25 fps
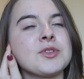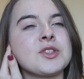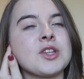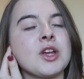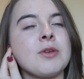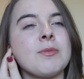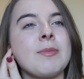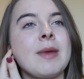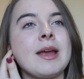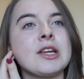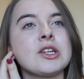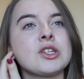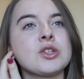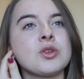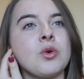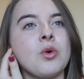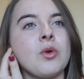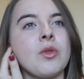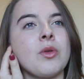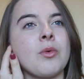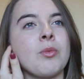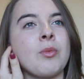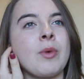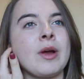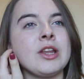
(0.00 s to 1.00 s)
So make
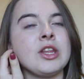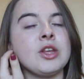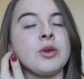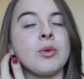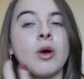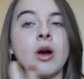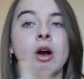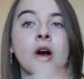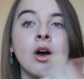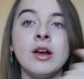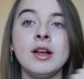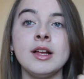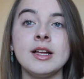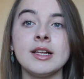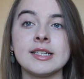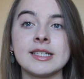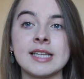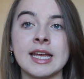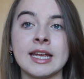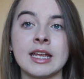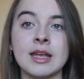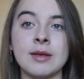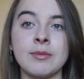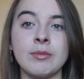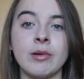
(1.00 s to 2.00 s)
sure that when you are
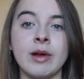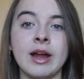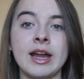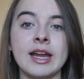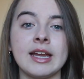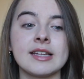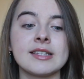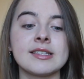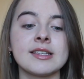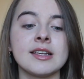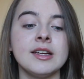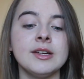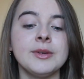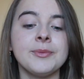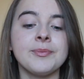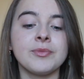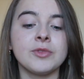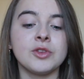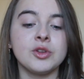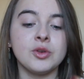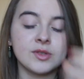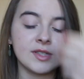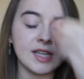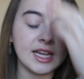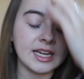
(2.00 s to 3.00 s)
taking breaks,
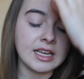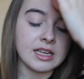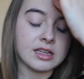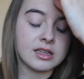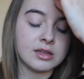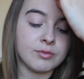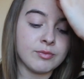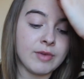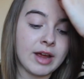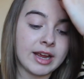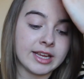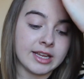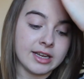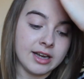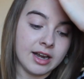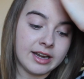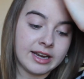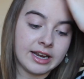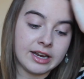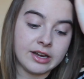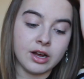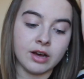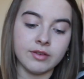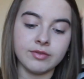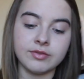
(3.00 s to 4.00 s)
you're taking them
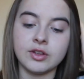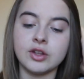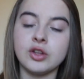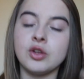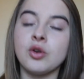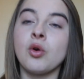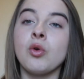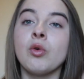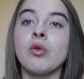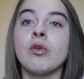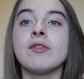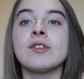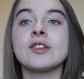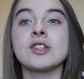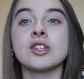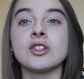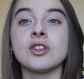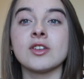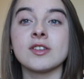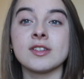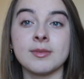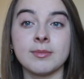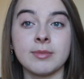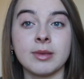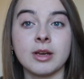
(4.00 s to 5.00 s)
regularly enough that your revision
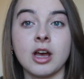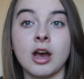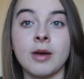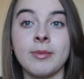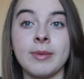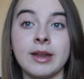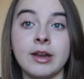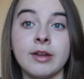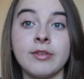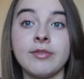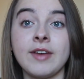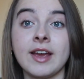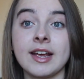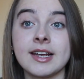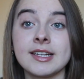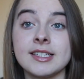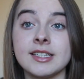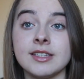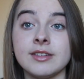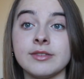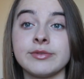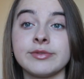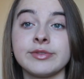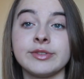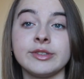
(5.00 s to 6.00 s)
doesn't become
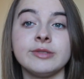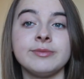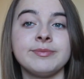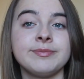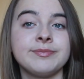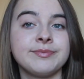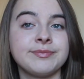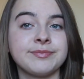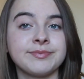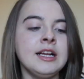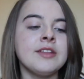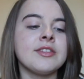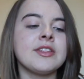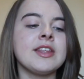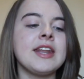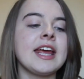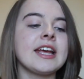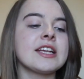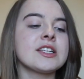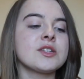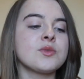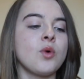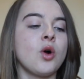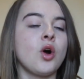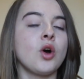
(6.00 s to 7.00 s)
ineffective. The
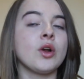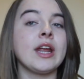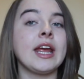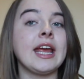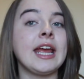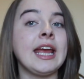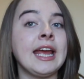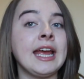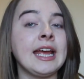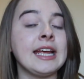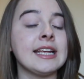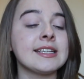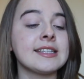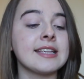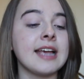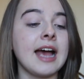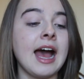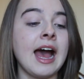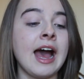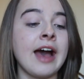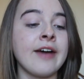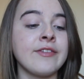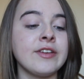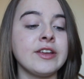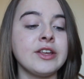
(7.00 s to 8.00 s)
next one is
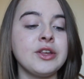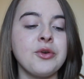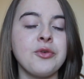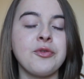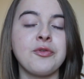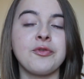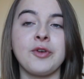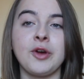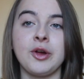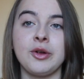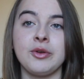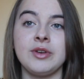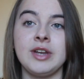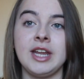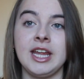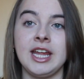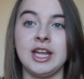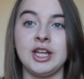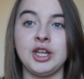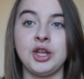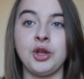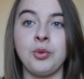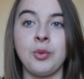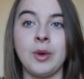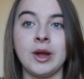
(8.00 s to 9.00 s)
having your phone
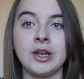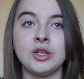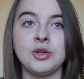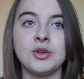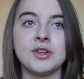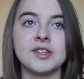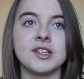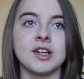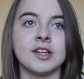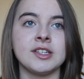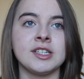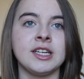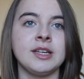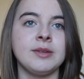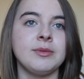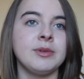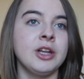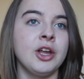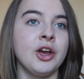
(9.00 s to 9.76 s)
near you when you study.